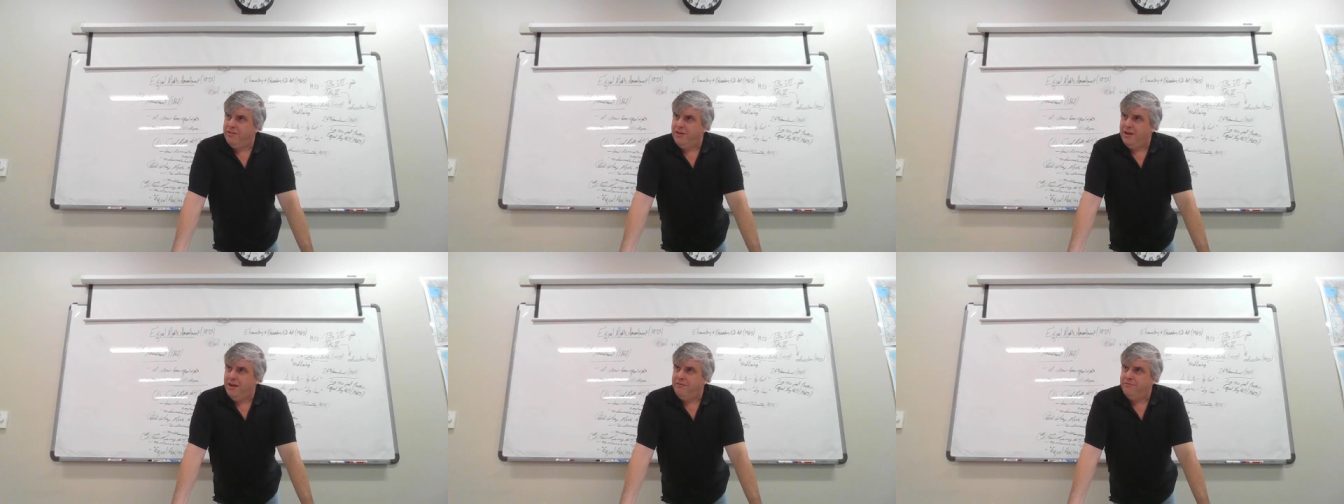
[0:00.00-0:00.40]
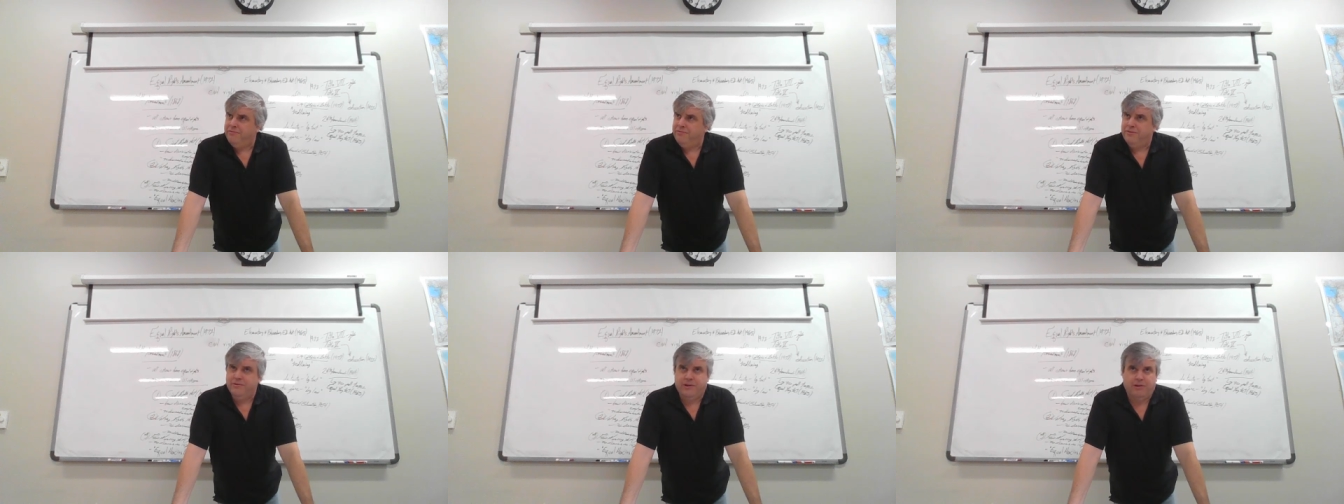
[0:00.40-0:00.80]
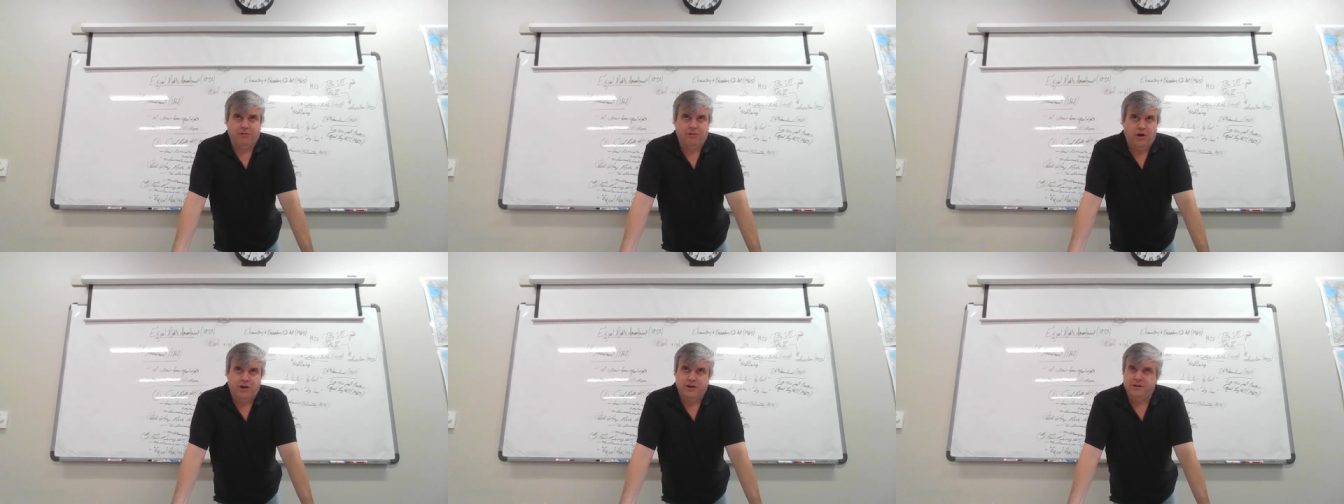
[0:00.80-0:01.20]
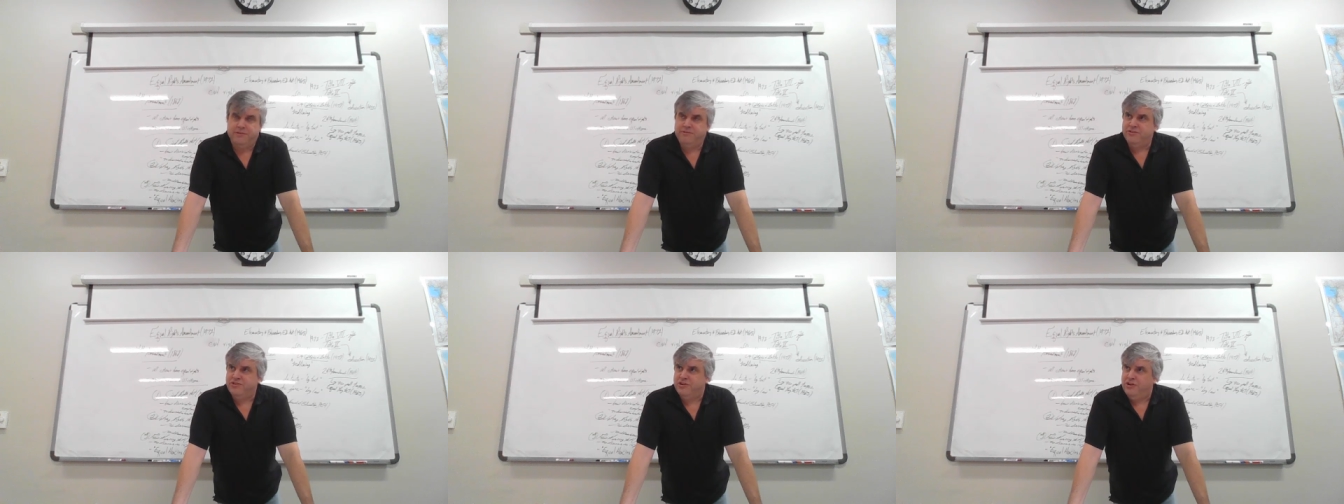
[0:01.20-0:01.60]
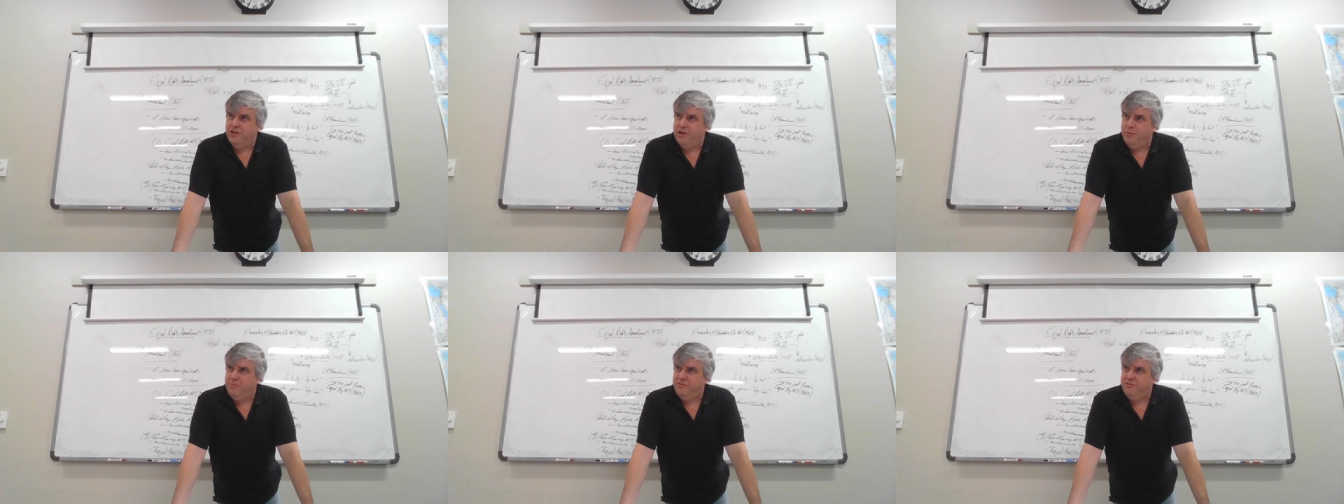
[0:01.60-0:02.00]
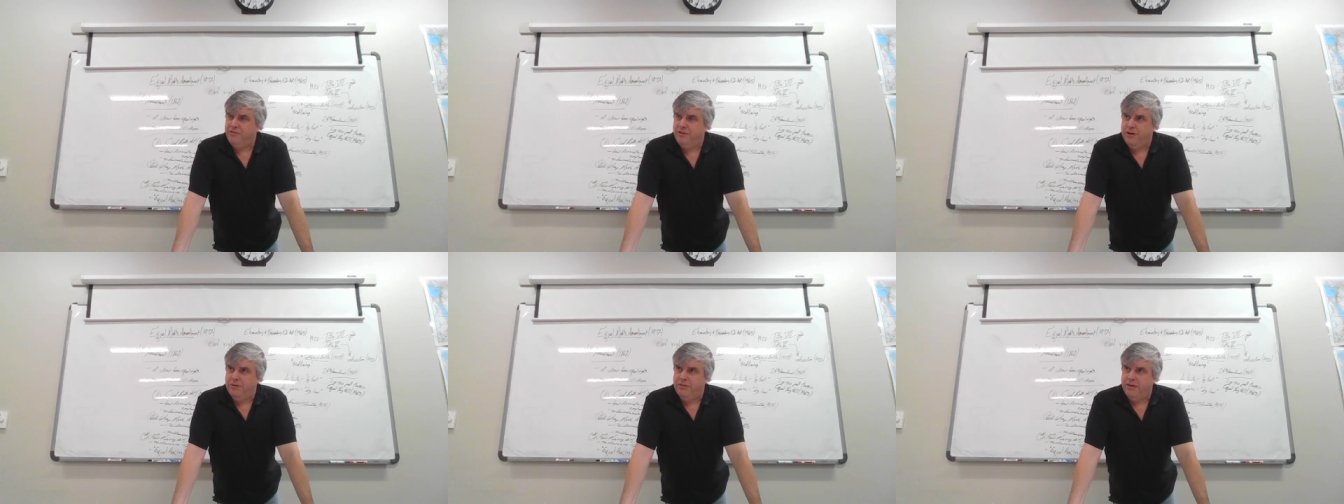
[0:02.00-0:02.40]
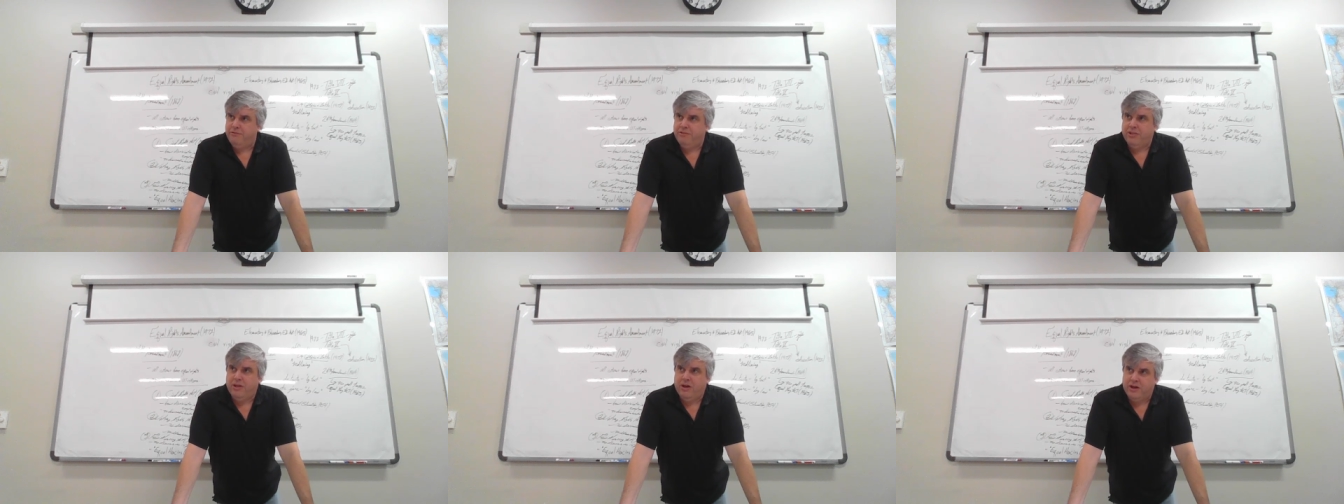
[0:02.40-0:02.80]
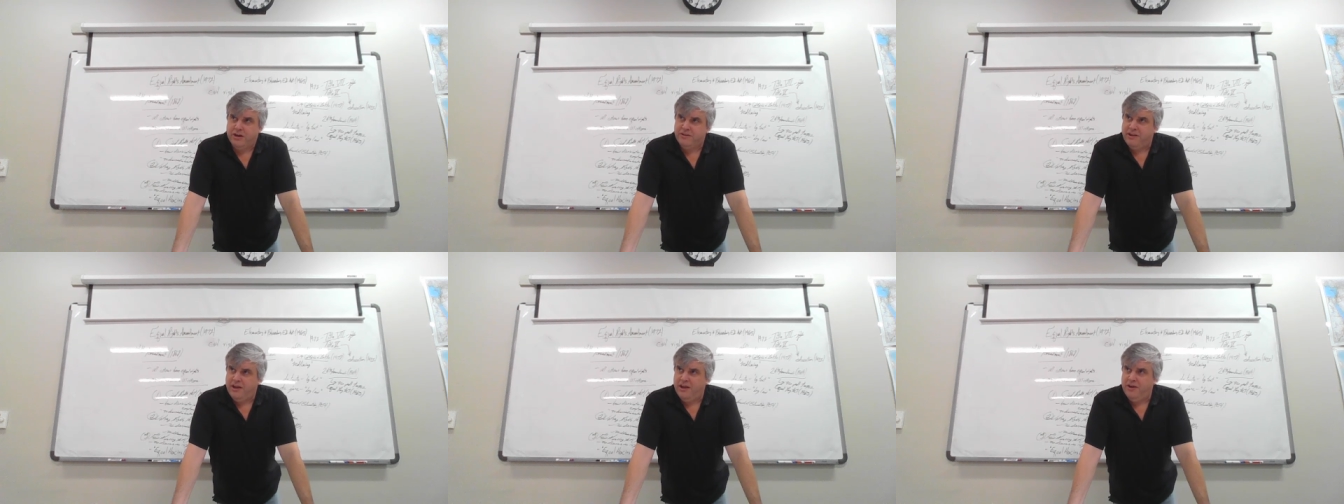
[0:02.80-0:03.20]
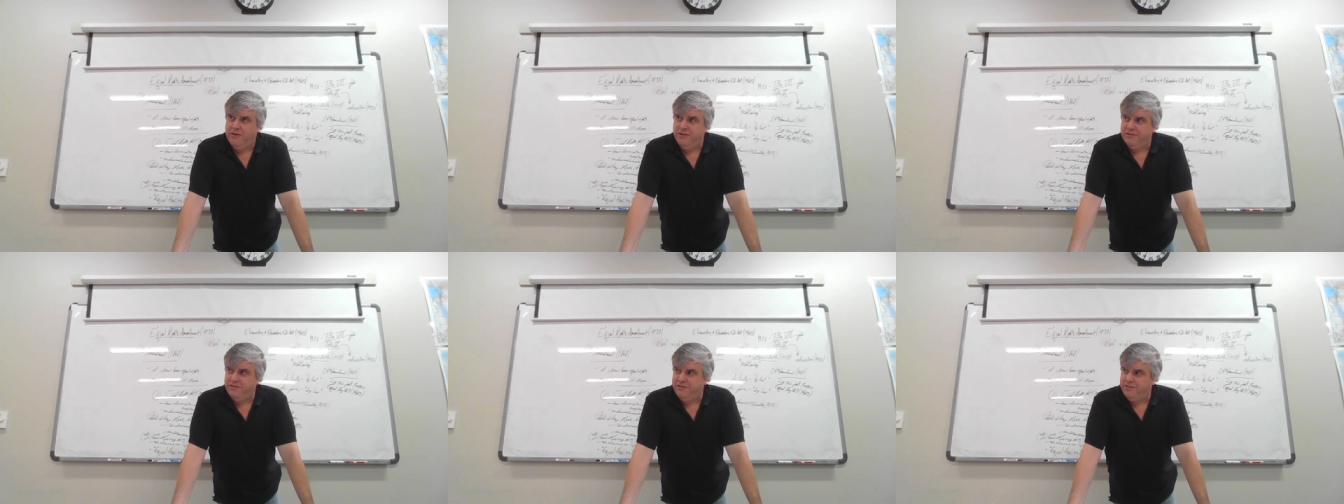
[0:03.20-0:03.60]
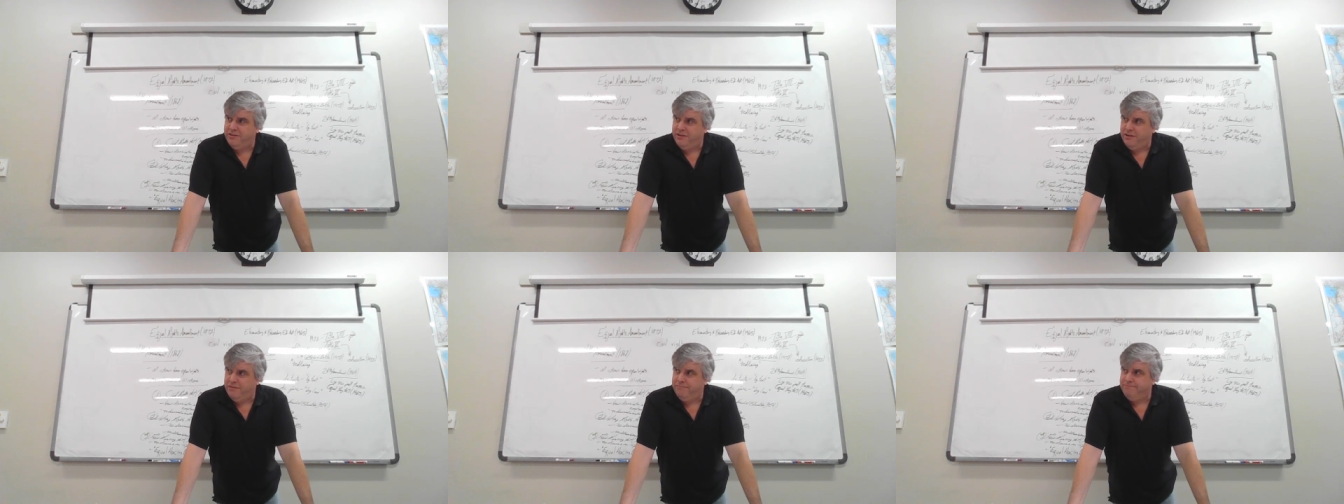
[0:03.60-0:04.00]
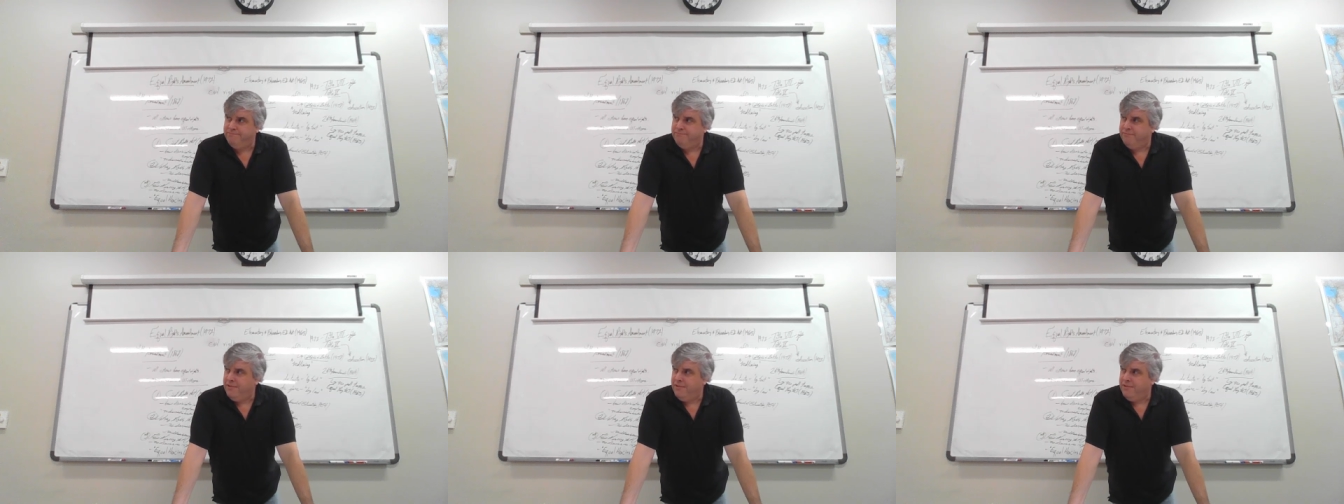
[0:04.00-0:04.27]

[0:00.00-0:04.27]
They have they're doing a lot of different jobs. Uh, they have a lot of talent. Um,